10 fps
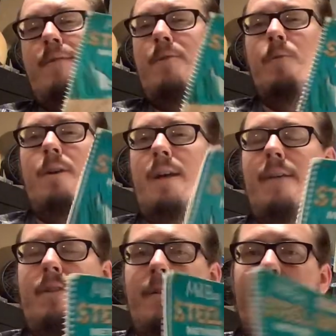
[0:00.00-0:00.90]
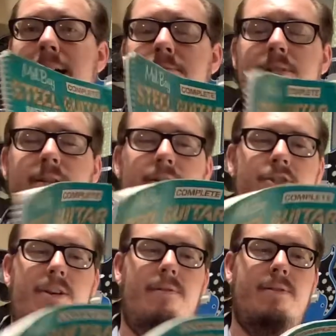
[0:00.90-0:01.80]
if you want to delve into lap steel in
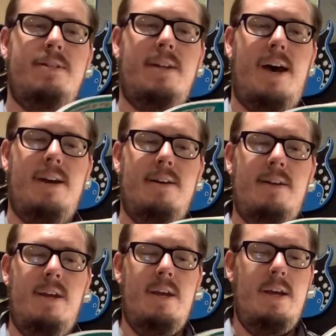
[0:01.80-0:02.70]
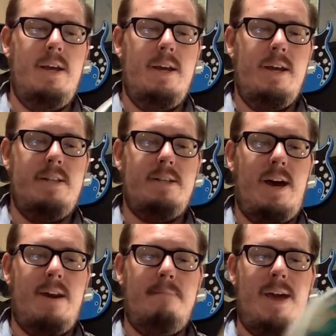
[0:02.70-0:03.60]
general, it's not
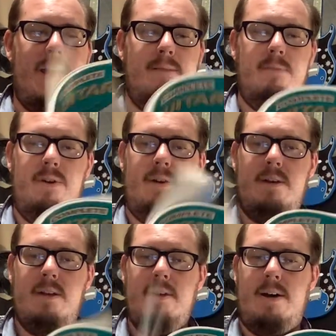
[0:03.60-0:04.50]
a bad book.